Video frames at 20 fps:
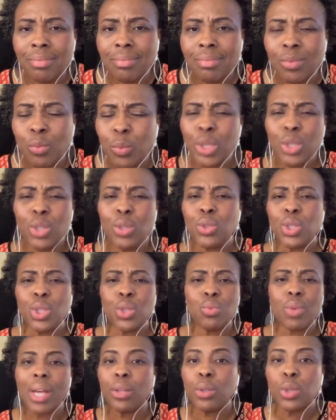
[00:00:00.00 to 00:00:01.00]
Wouldn't you just
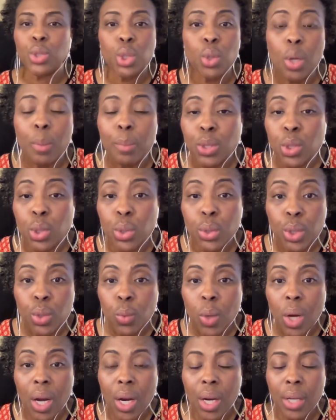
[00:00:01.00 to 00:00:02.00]
rather show up as who
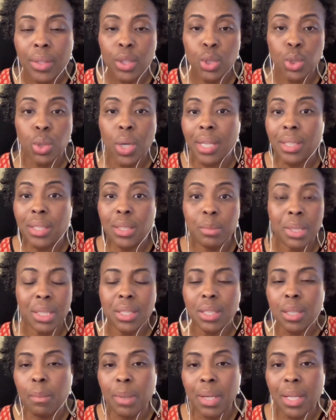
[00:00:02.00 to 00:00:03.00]
you are than trying to be
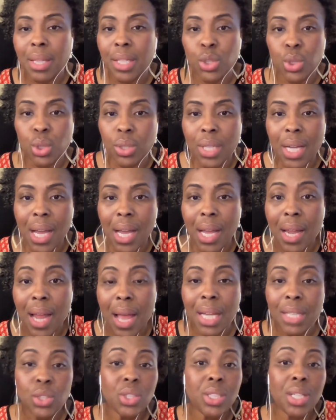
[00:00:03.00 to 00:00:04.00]
somebody that you're not?
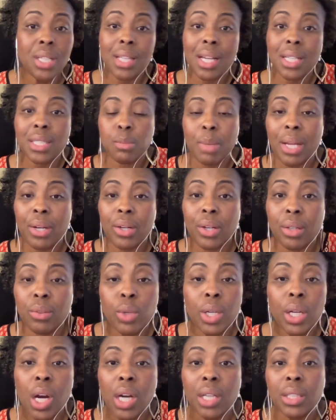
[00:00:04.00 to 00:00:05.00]
I just think that's better.
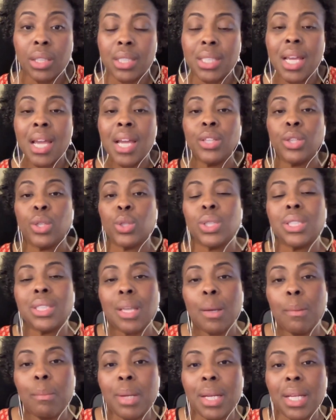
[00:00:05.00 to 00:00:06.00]
Regardless, there's
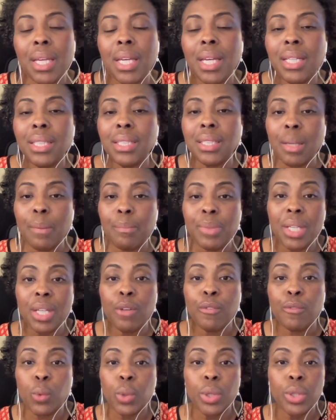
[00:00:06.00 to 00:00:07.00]
somebody and something
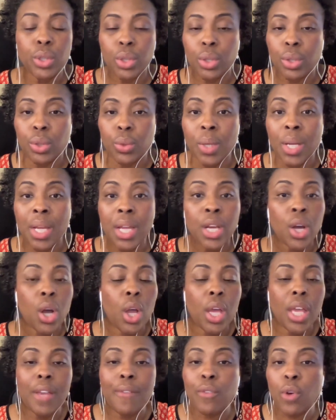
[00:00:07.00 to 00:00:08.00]
for you.
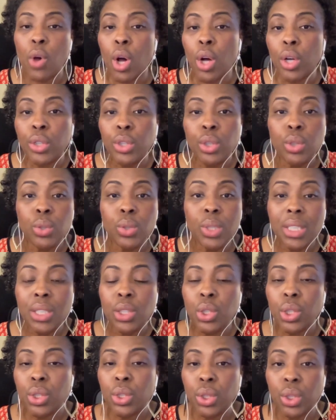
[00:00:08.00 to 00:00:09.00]
If all you need
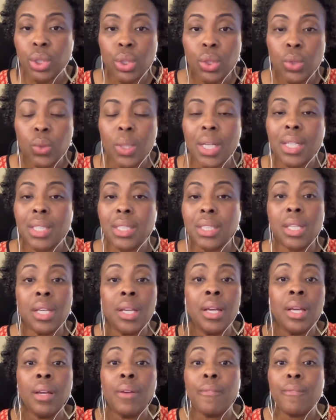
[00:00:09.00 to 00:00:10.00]
to do is
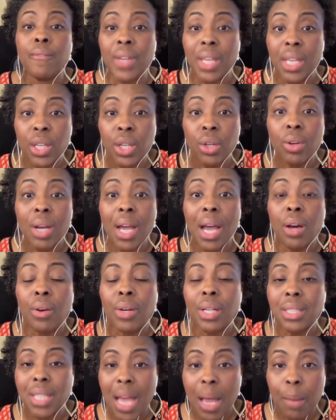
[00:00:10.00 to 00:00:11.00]
figure out
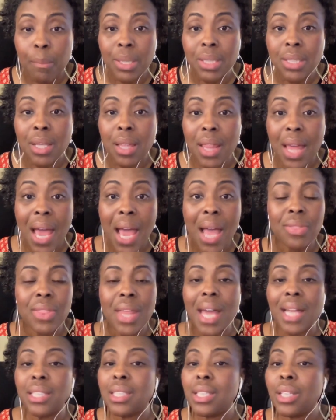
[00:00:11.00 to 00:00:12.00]
and tap into that,
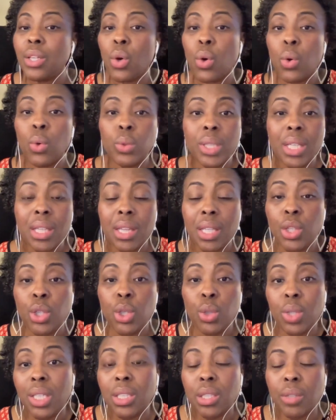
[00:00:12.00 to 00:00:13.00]
that's the only thing
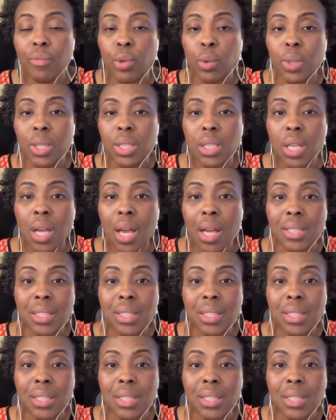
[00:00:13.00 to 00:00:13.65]
you need to focus on.